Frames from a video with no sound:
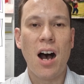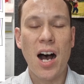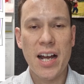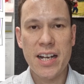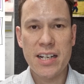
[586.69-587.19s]

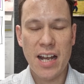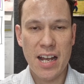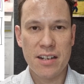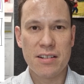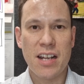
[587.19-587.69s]
I
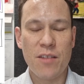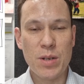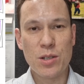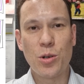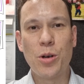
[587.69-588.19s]
have
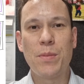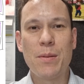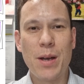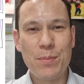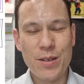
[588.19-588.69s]
been taught by
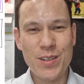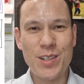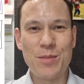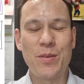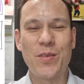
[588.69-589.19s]
my previous
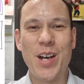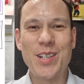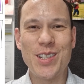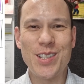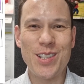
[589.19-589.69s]

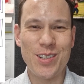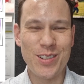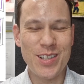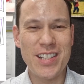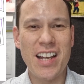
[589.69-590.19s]
supervisors
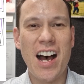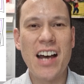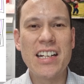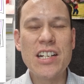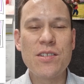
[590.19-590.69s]
to
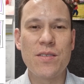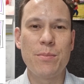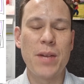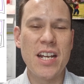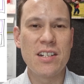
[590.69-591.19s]
start each of the
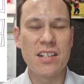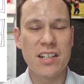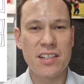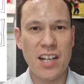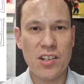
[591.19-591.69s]

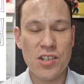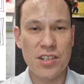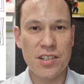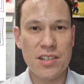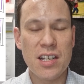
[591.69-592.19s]
major
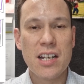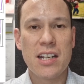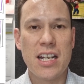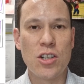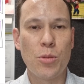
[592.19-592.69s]
sections
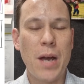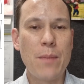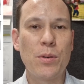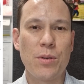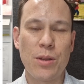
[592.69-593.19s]
in your
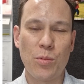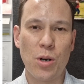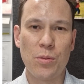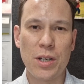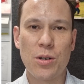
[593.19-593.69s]
paper with
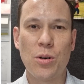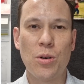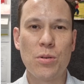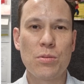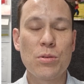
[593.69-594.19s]
what we
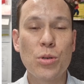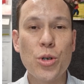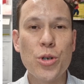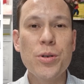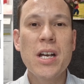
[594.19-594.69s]
call
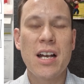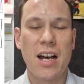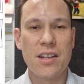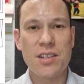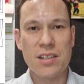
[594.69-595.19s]
glue.
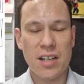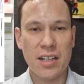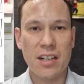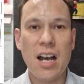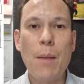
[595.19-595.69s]
This is
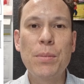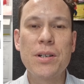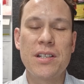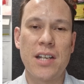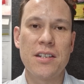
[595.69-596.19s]
like a couple
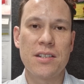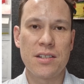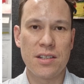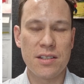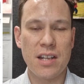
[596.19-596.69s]
of
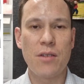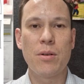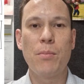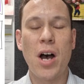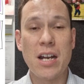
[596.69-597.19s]
sentences that
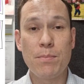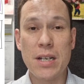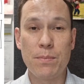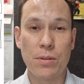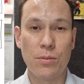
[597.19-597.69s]
remind
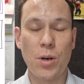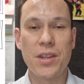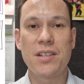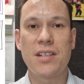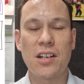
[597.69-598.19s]
people what
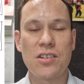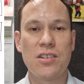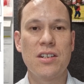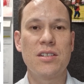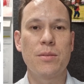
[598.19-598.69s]
the
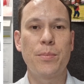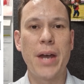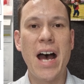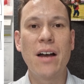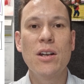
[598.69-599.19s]
section is
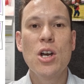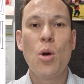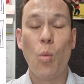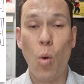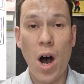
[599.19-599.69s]
about,
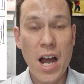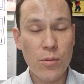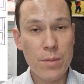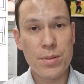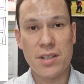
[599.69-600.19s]
why
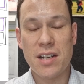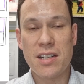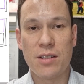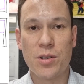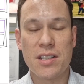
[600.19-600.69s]
we're
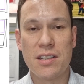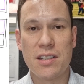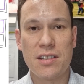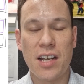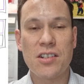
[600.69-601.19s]
presenting what's in
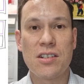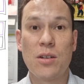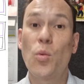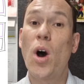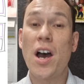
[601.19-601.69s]
the section,
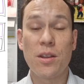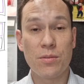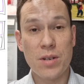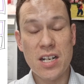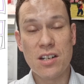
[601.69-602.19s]
and why the
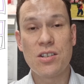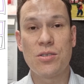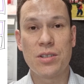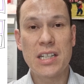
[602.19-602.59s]
reader should